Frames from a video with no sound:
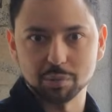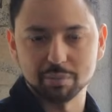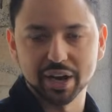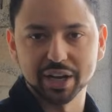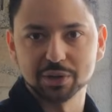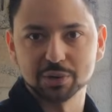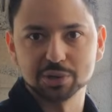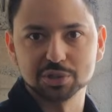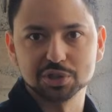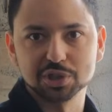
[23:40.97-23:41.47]
a
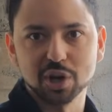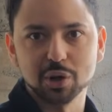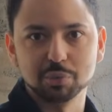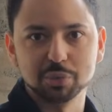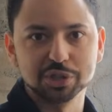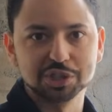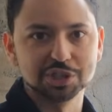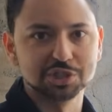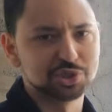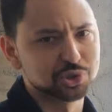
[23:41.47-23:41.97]
microscope,
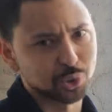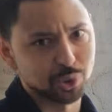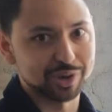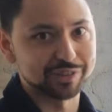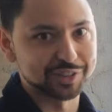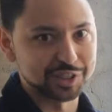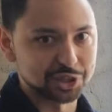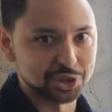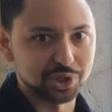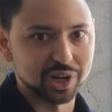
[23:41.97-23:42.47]
which is sort
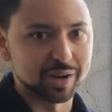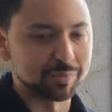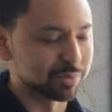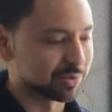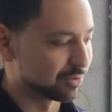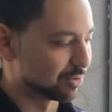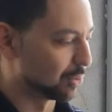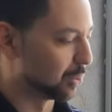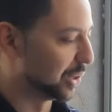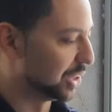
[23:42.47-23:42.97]
of a
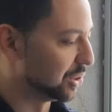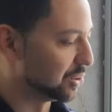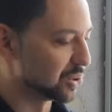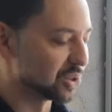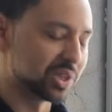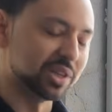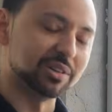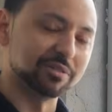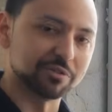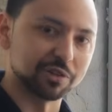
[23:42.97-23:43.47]
trip when you
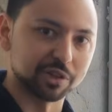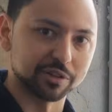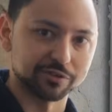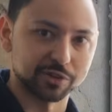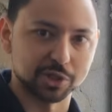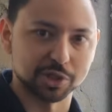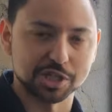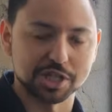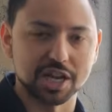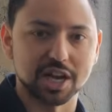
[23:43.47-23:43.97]
see it for the
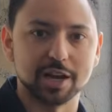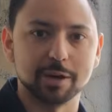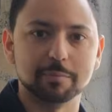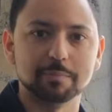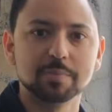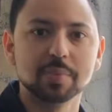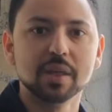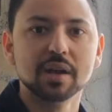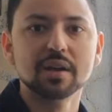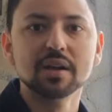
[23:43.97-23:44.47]
first
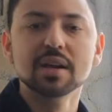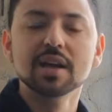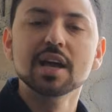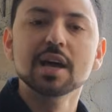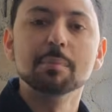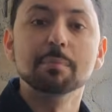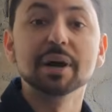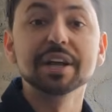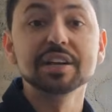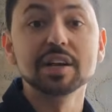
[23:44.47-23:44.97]
time. My